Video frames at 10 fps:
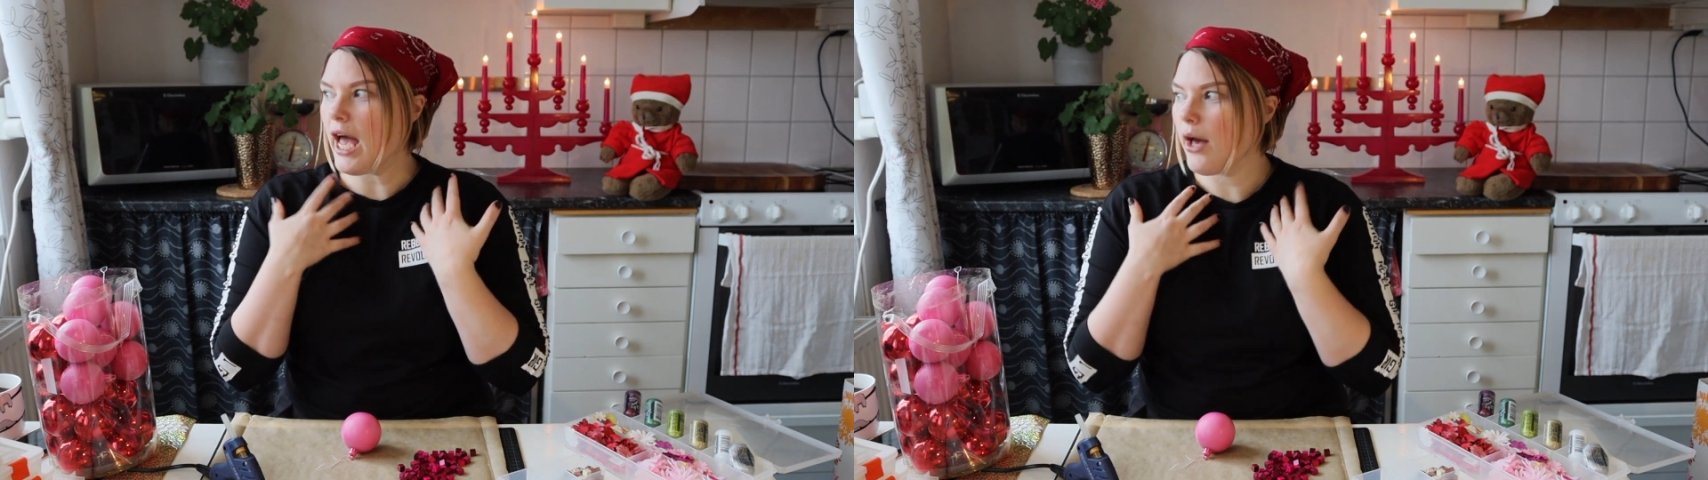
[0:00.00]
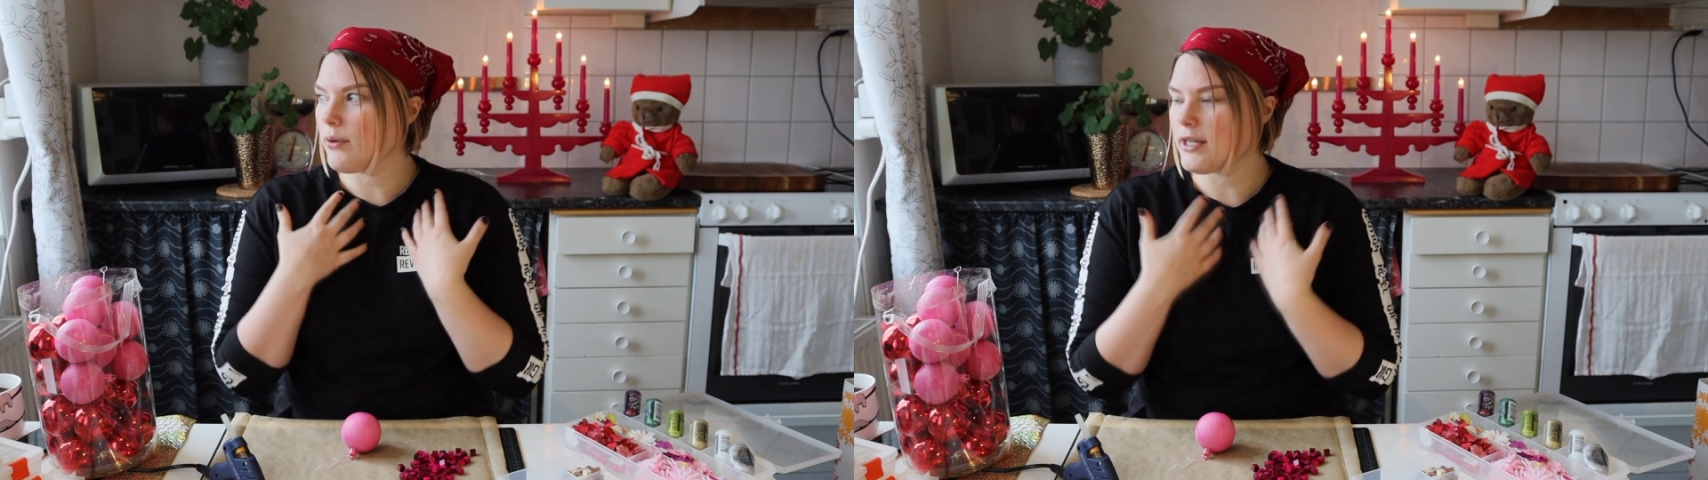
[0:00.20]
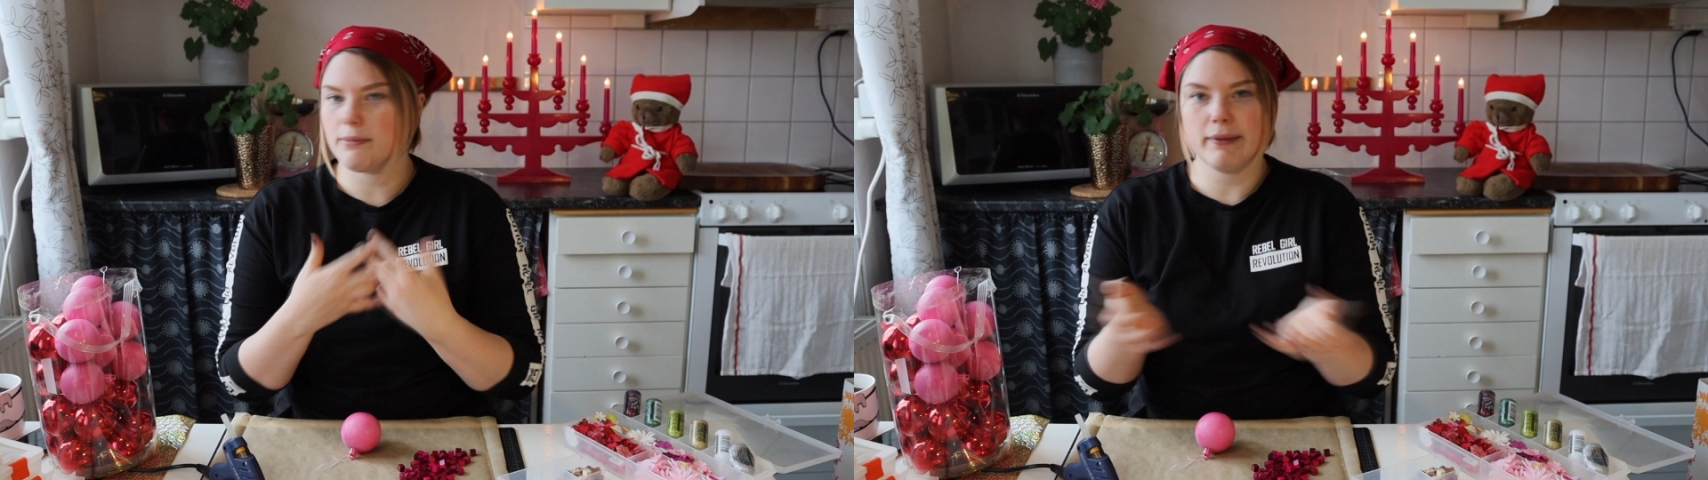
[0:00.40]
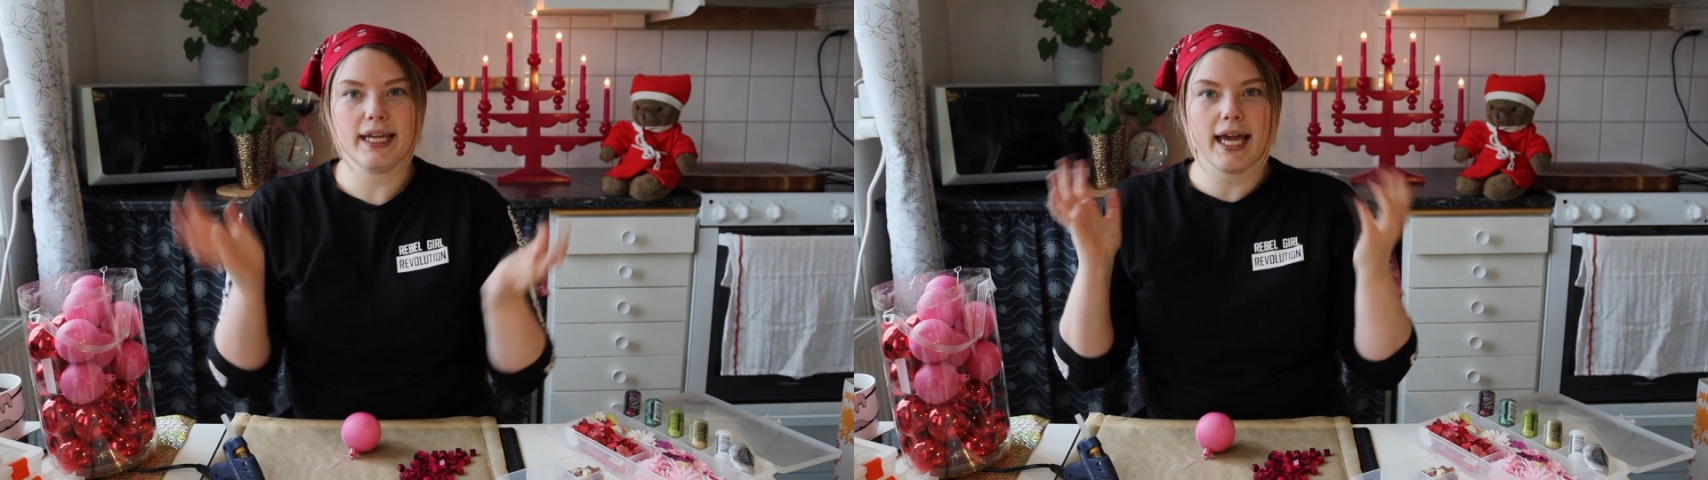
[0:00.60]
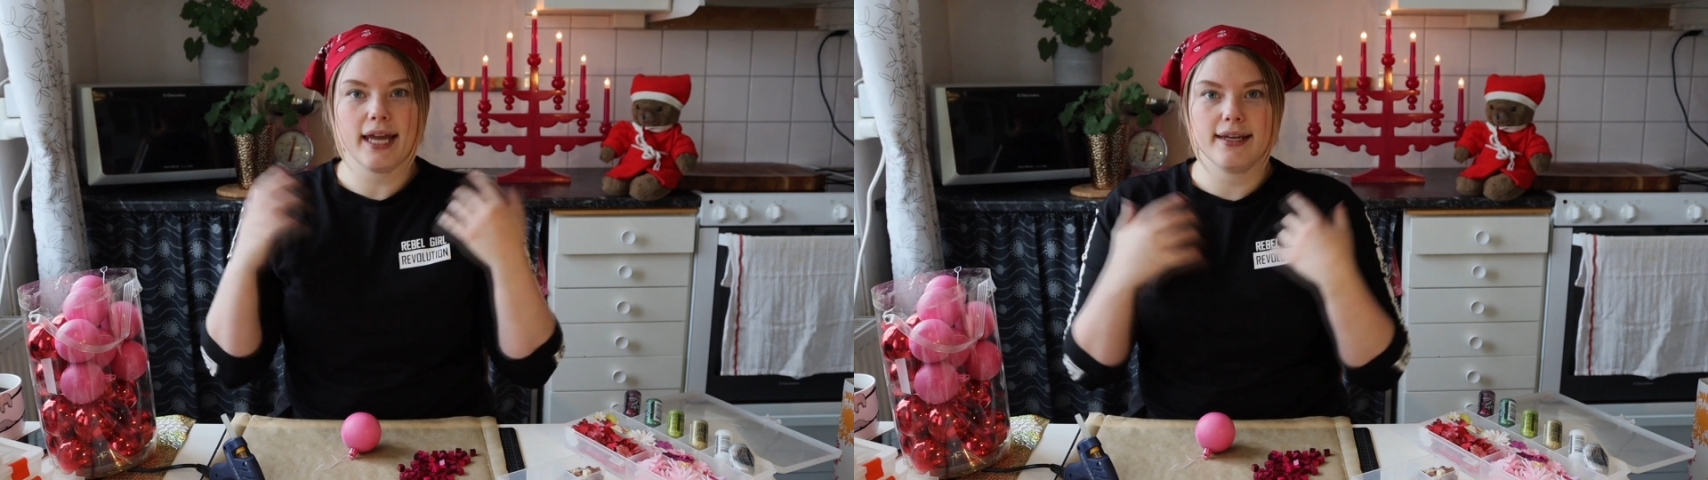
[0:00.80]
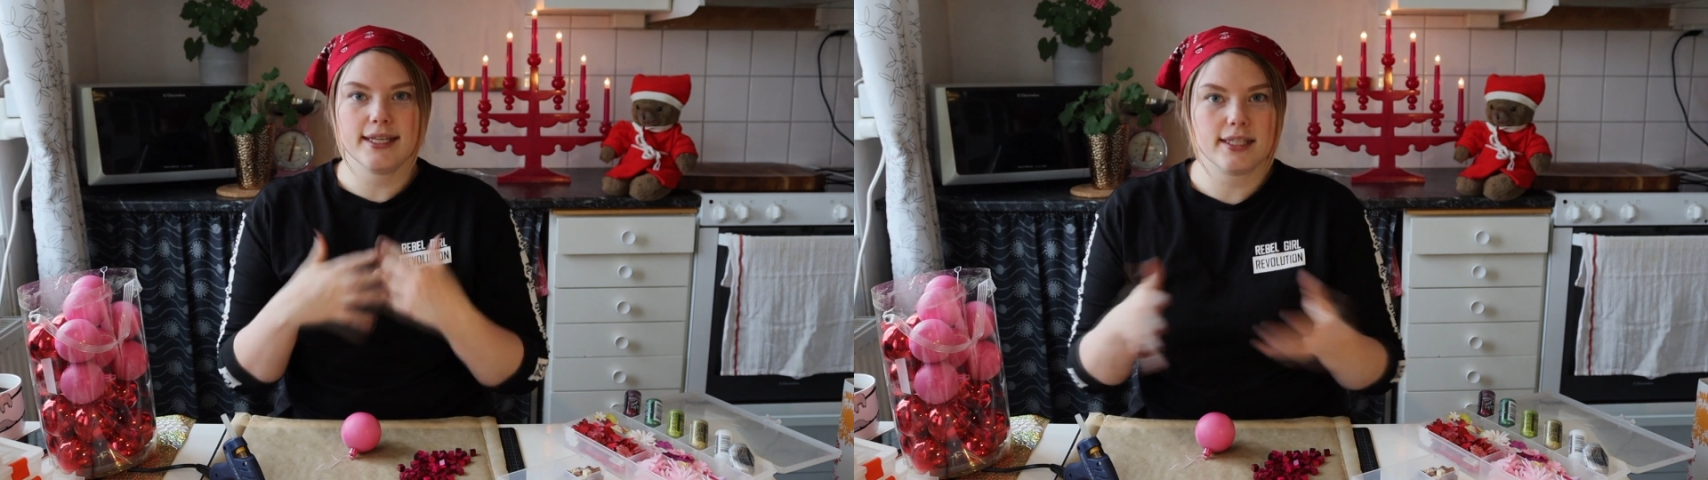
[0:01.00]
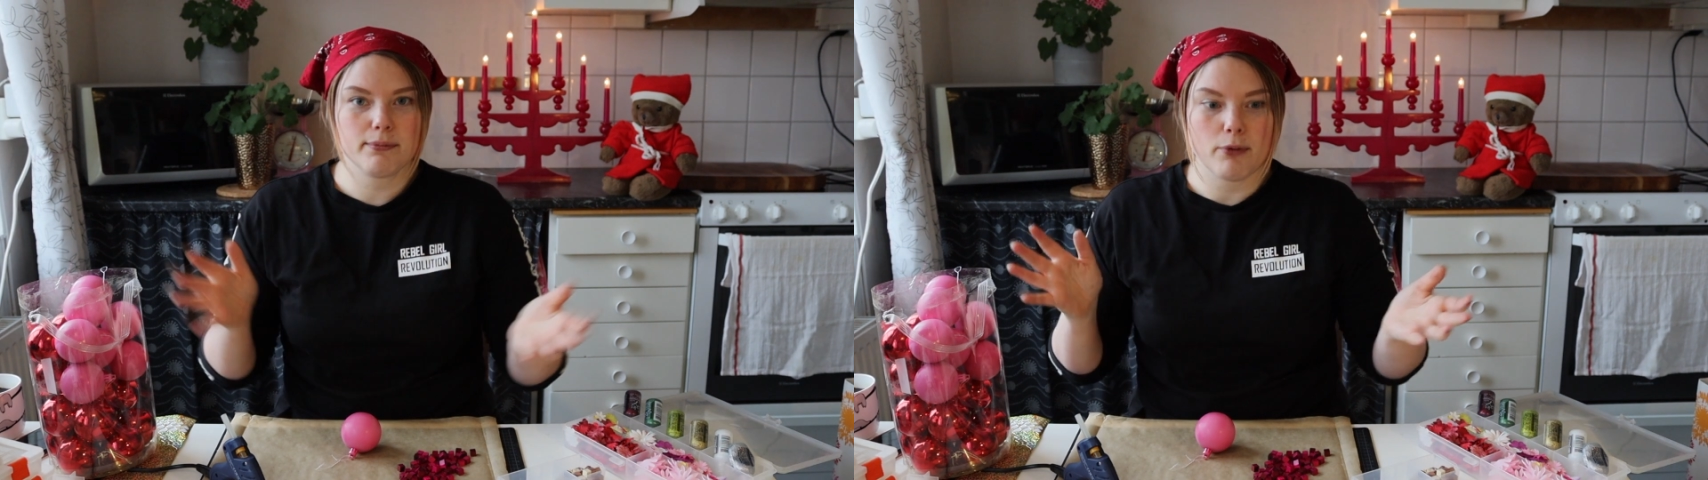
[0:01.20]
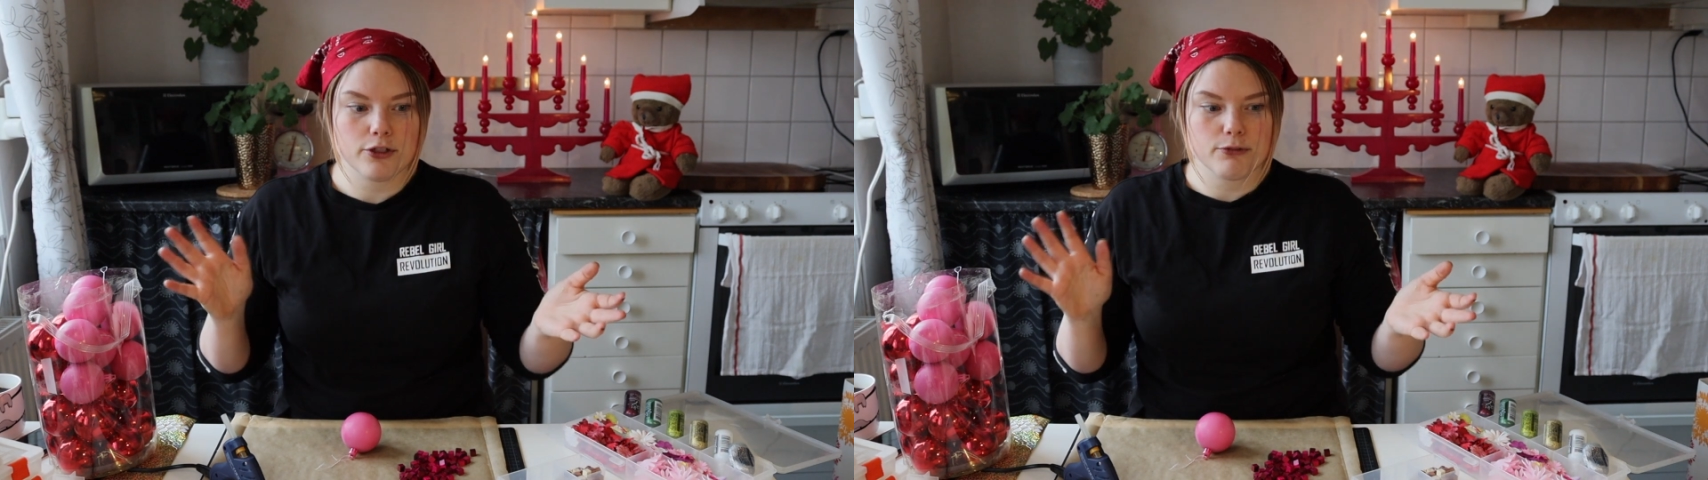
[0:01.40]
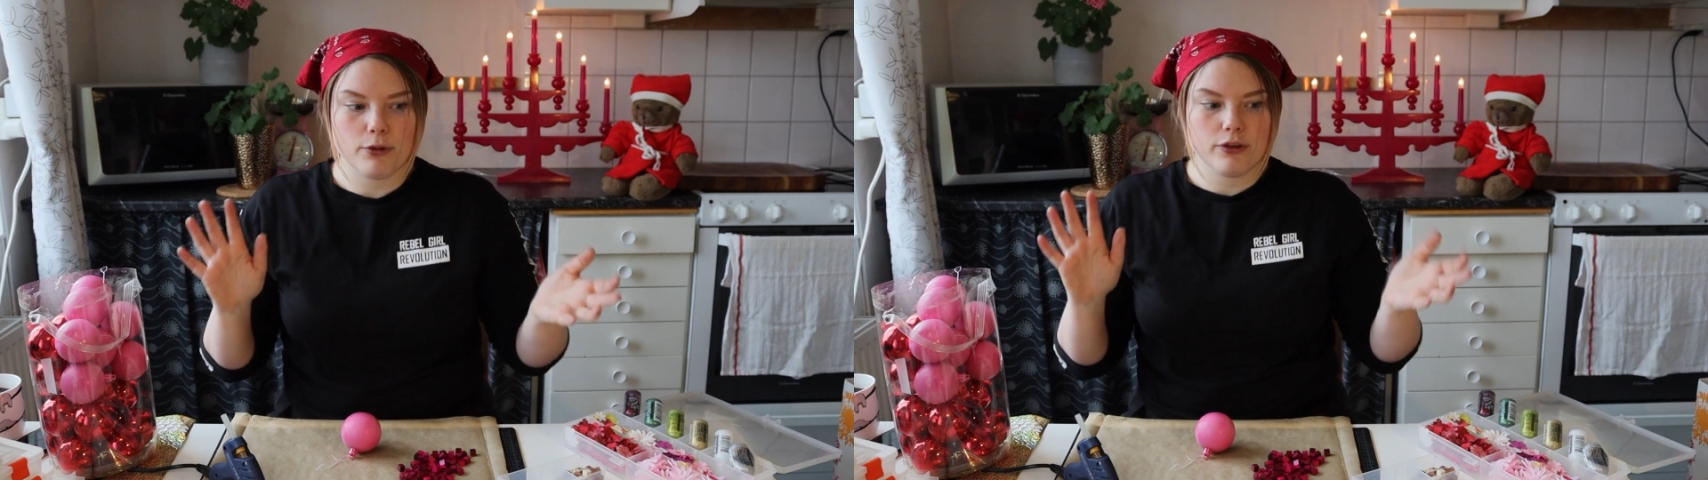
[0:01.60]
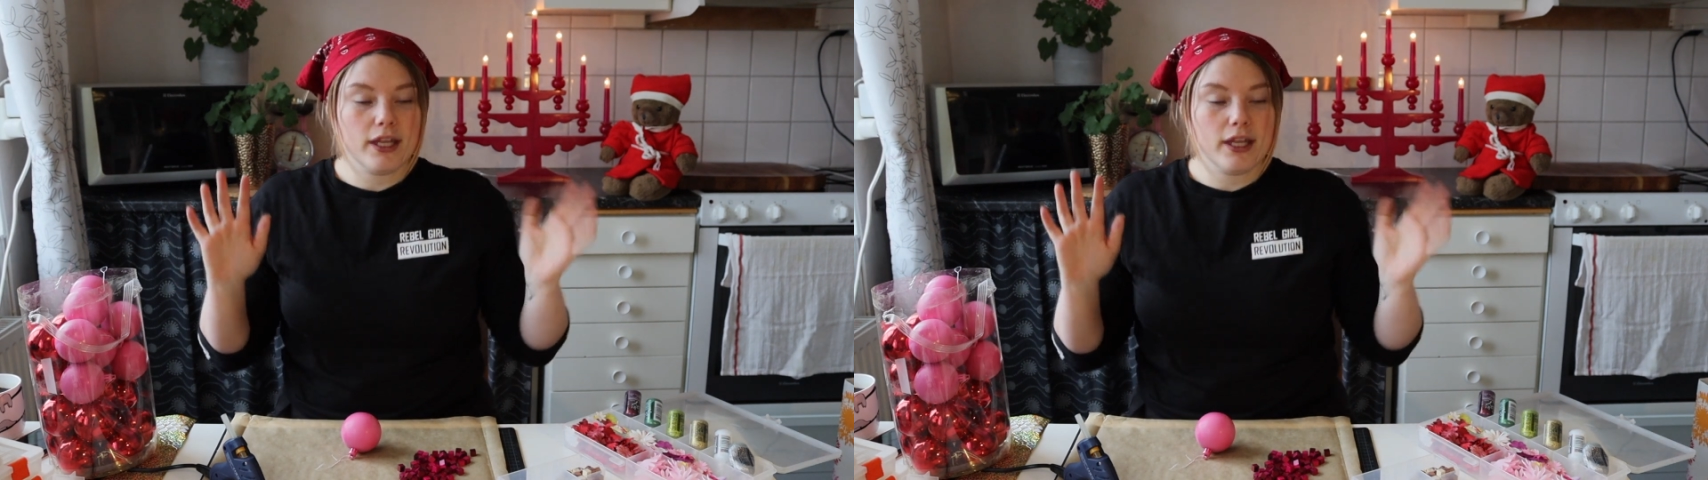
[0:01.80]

out as many ideas as possible.